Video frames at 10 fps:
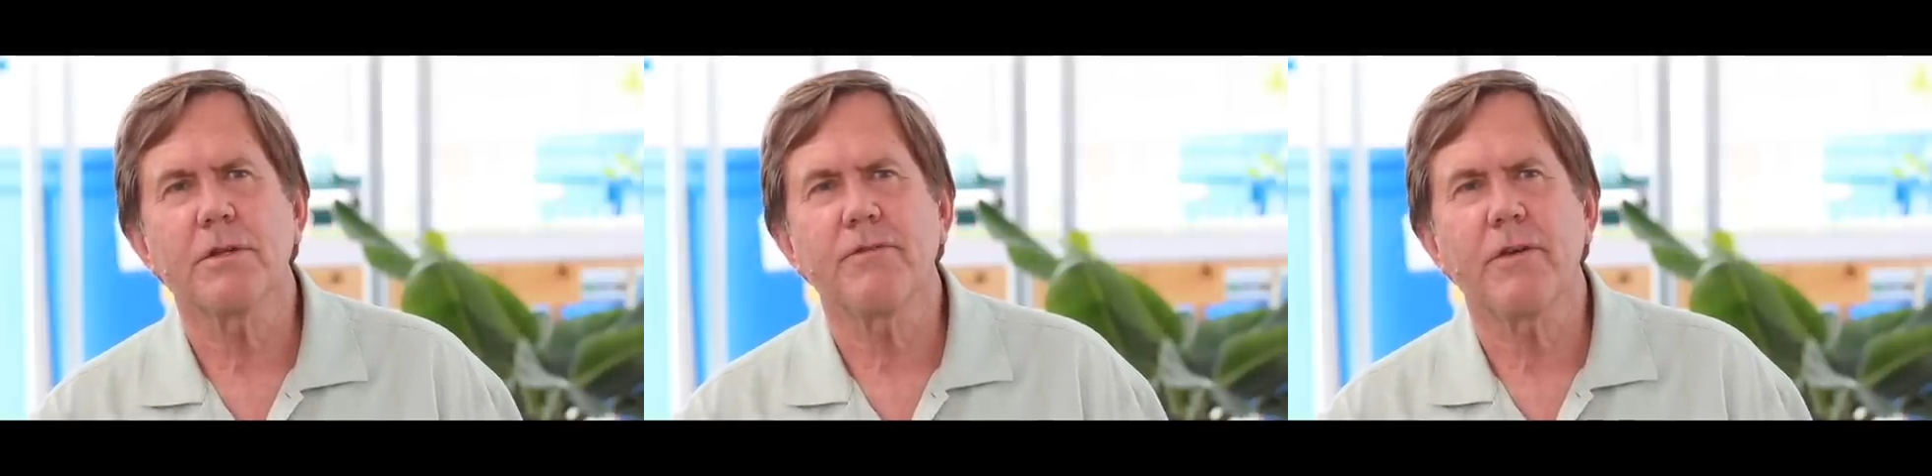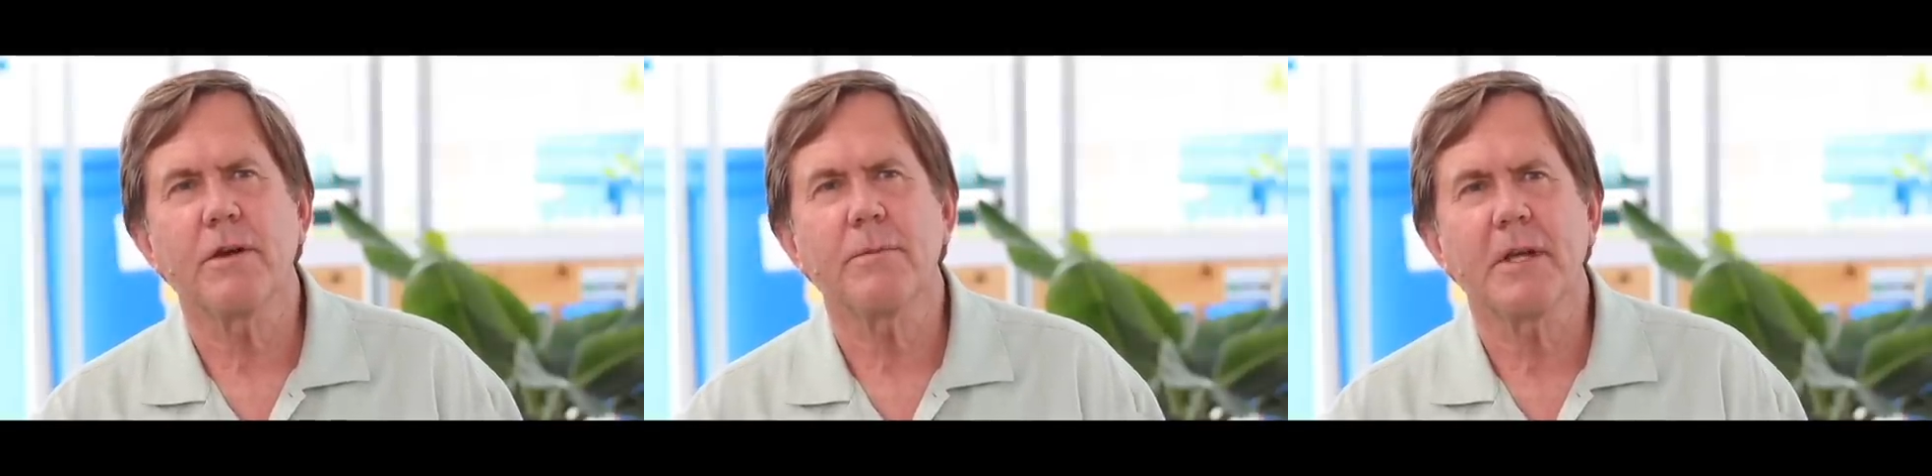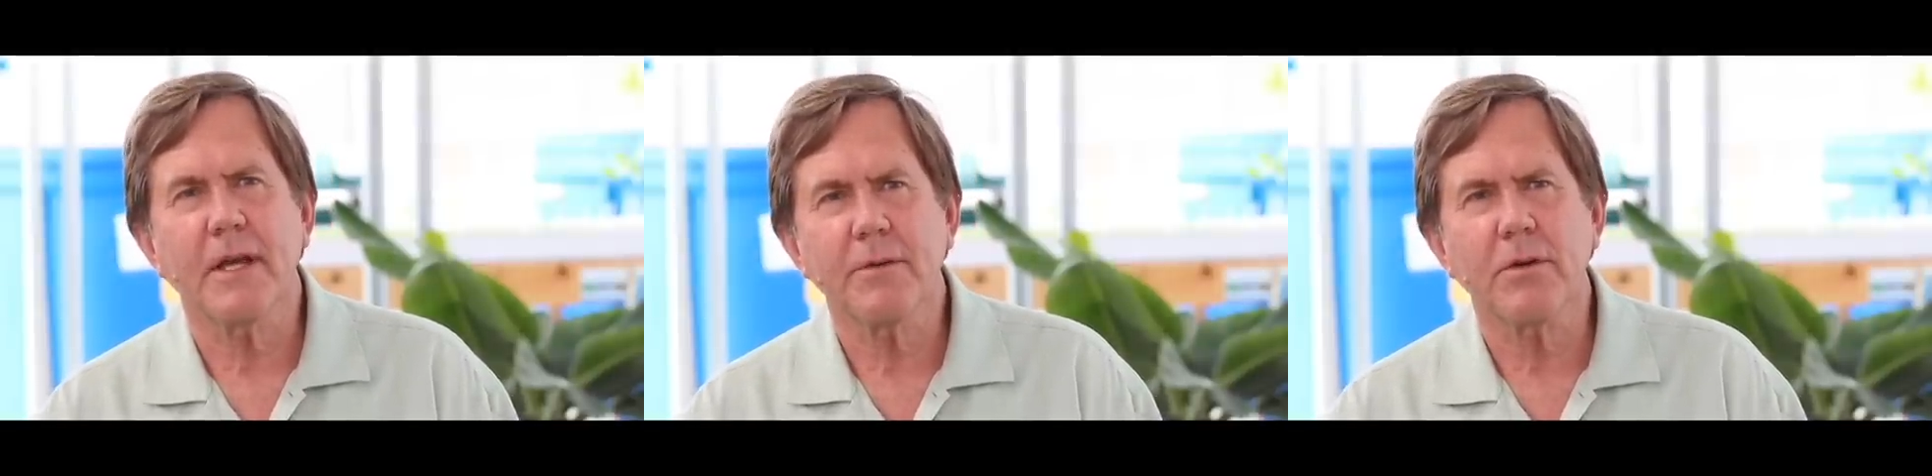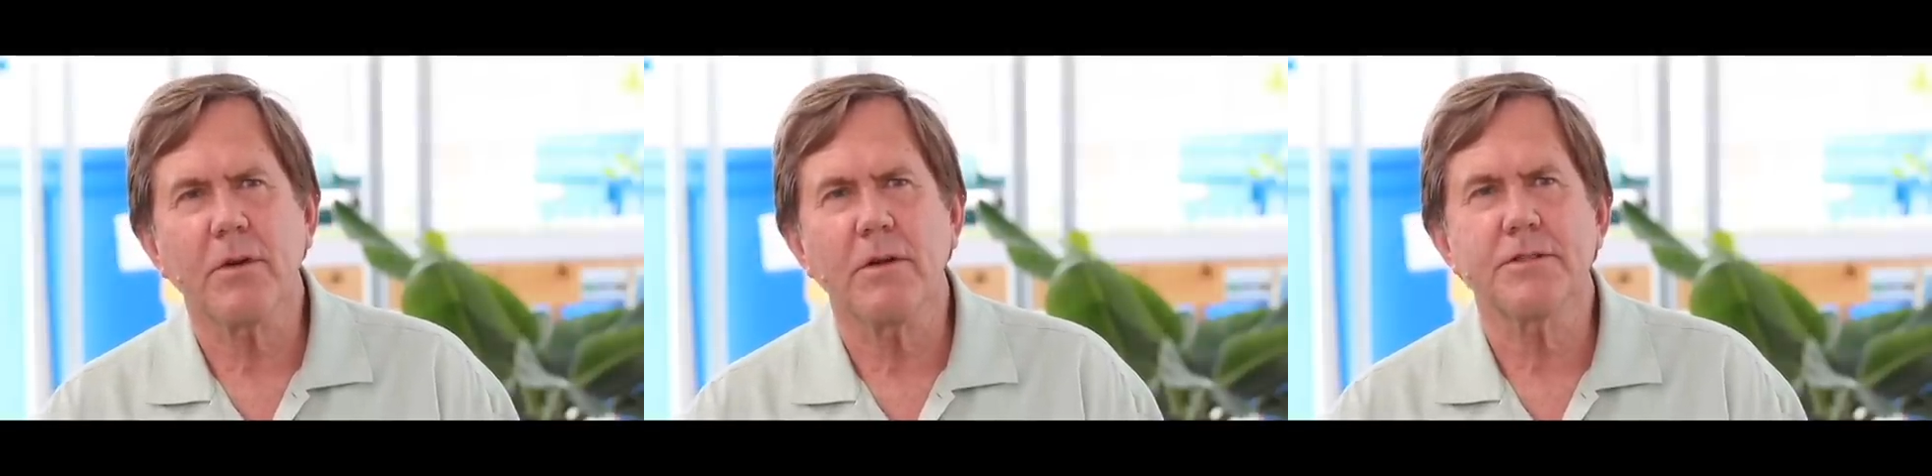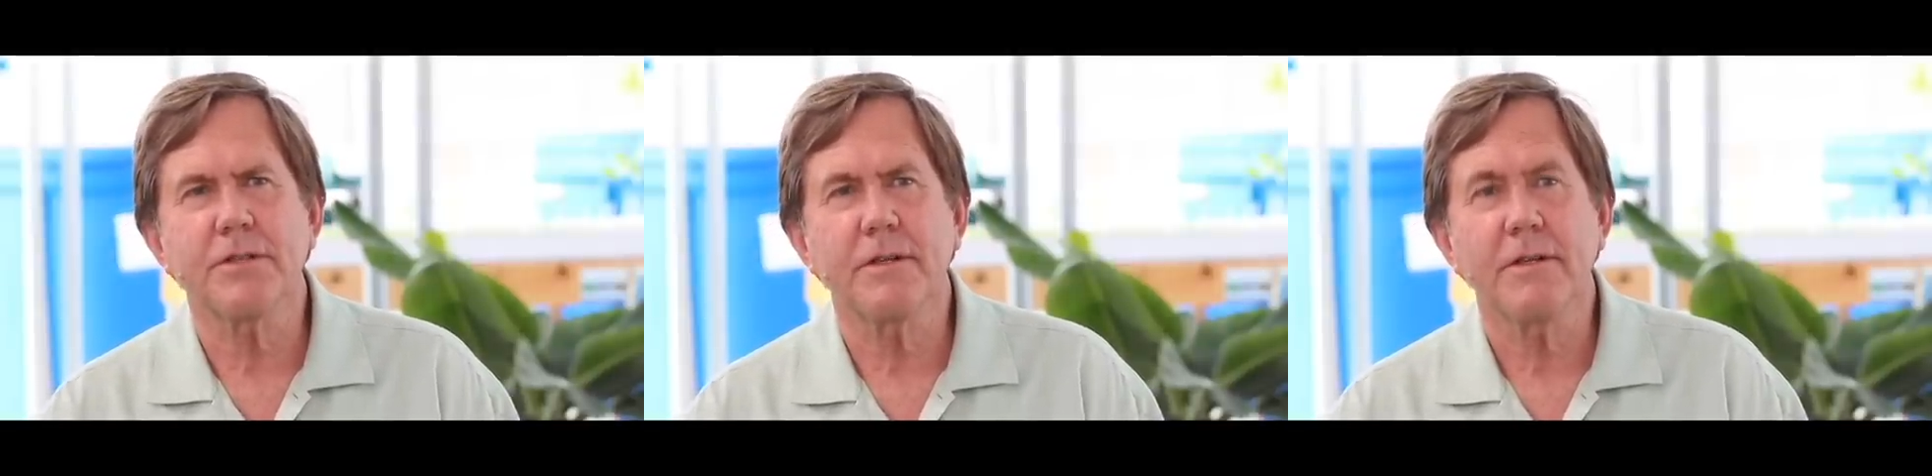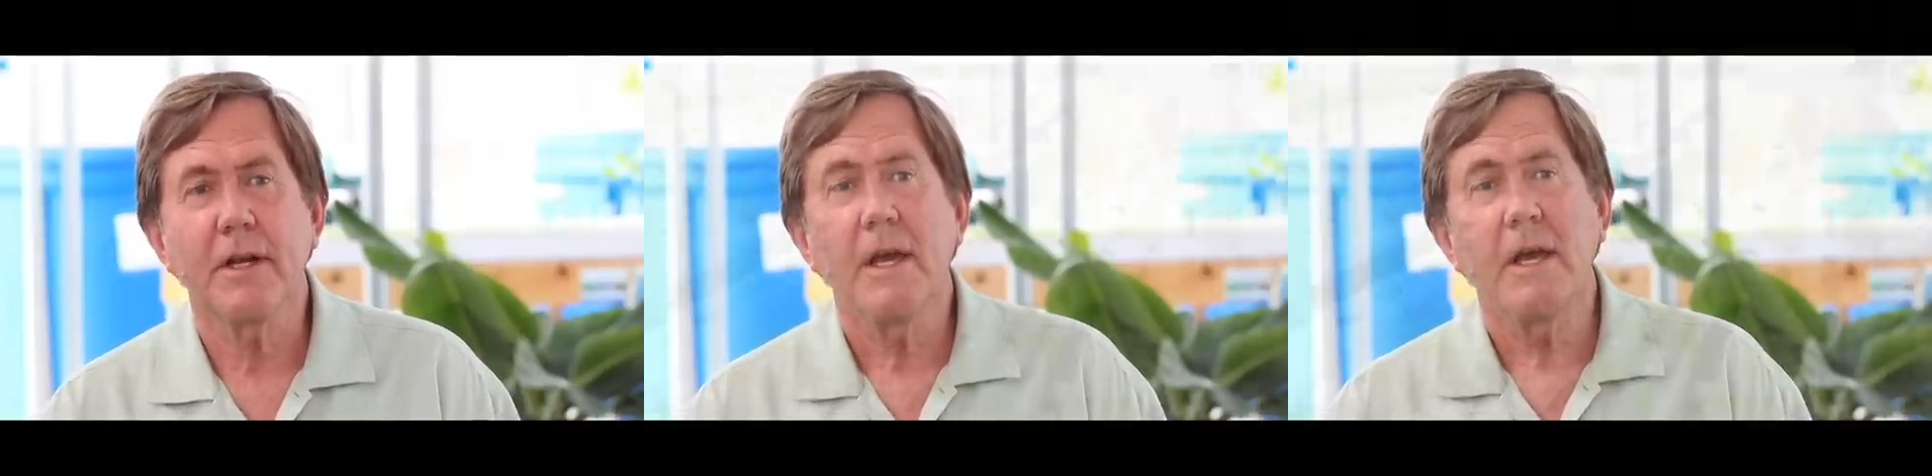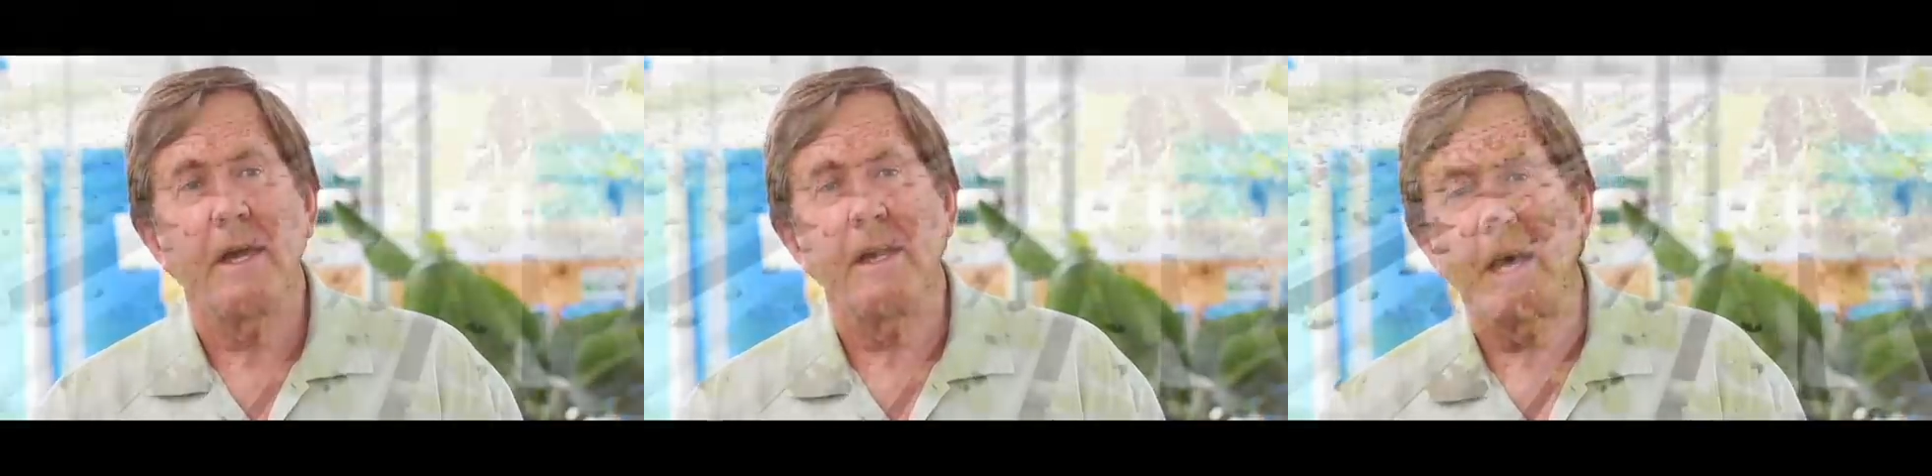environment agriculture and